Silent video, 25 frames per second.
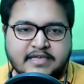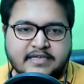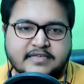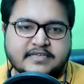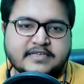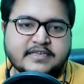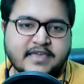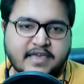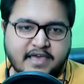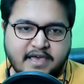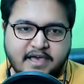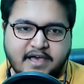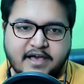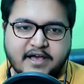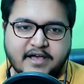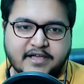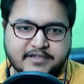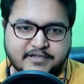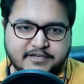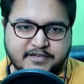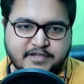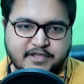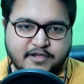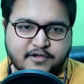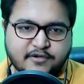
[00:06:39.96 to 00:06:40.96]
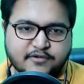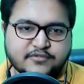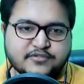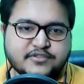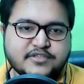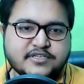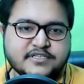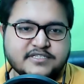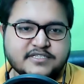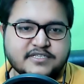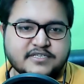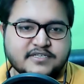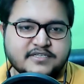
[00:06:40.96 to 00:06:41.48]
Yeah, I know
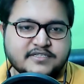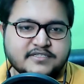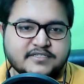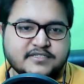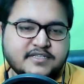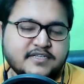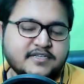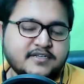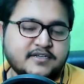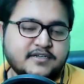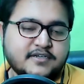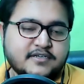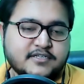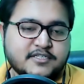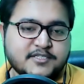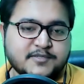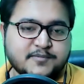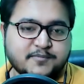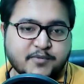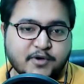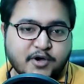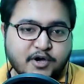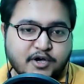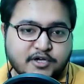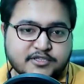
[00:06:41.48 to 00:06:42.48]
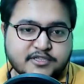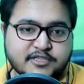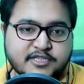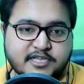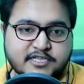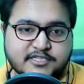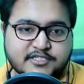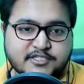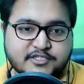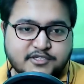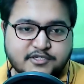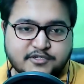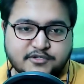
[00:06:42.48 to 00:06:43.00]
this is the spot
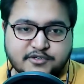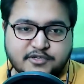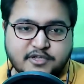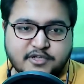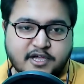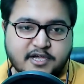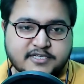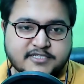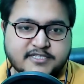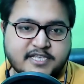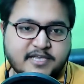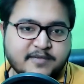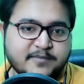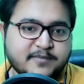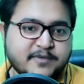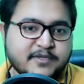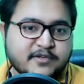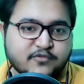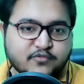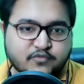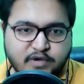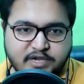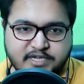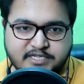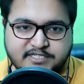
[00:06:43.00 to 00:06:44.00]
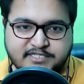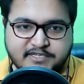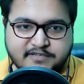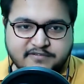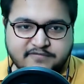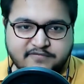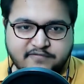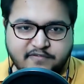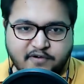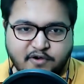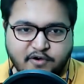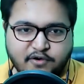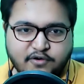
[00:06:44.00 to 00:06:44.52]
that you guys have been waiting
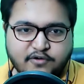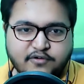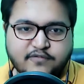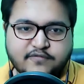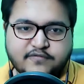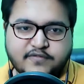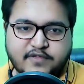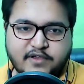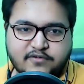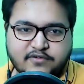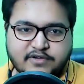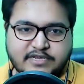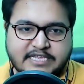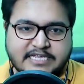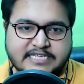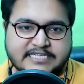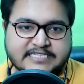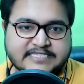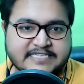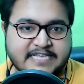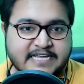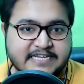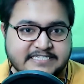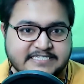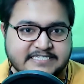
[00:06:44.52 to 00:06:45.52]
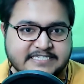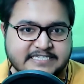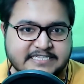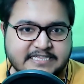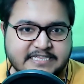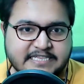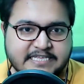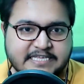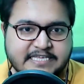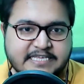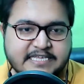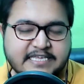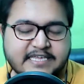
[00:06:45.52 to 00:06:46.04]
for very
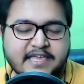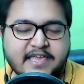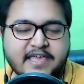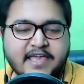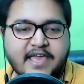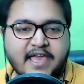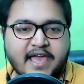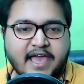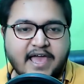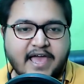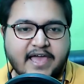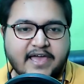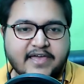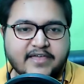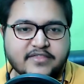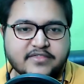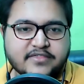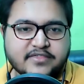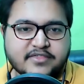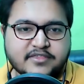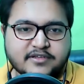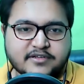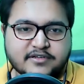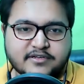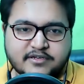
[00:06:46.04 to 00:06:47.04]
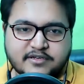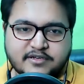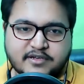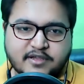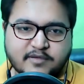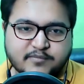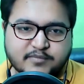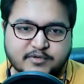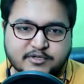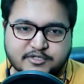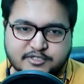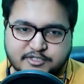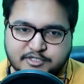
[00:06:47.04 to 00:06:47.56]
excitedly, and the
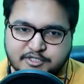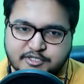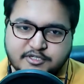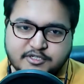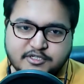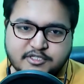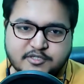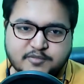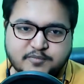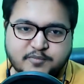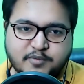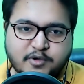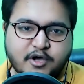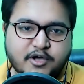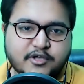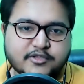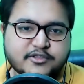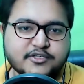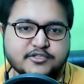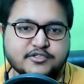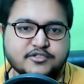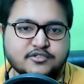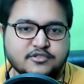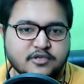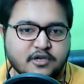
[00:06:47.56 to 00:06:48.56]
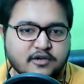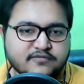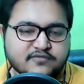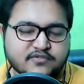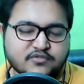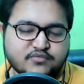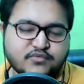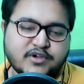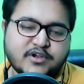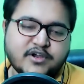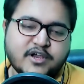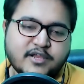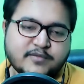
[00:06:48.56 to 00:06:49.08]
number 2 spot, the
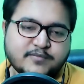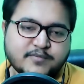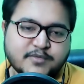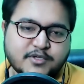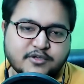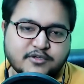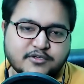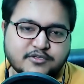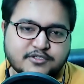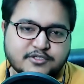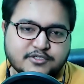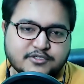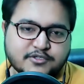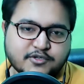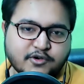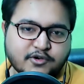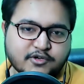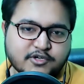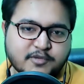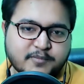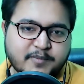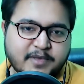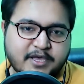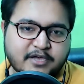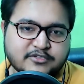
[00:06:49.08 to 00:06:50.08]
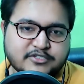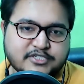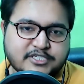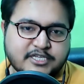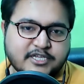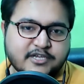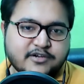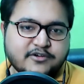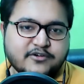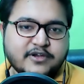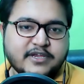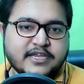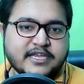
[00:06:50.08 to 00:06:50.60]
software I'm going to talk about
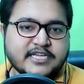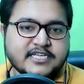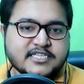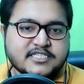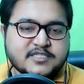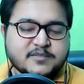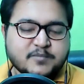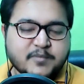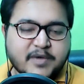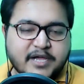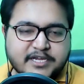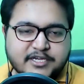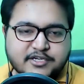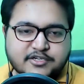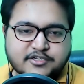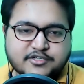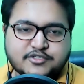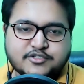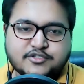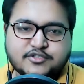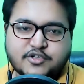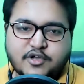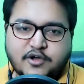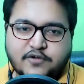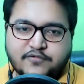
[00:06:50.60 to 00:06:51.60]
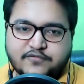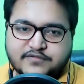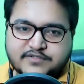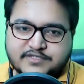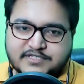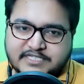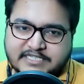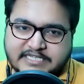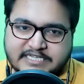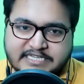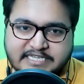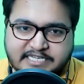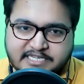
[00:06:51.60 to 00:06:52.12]
here, is Microsoft
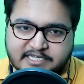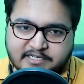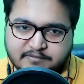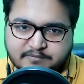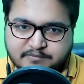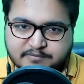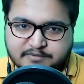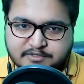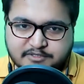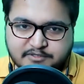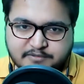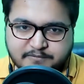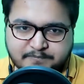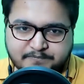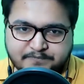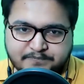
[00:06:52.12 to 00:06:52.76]
Teams.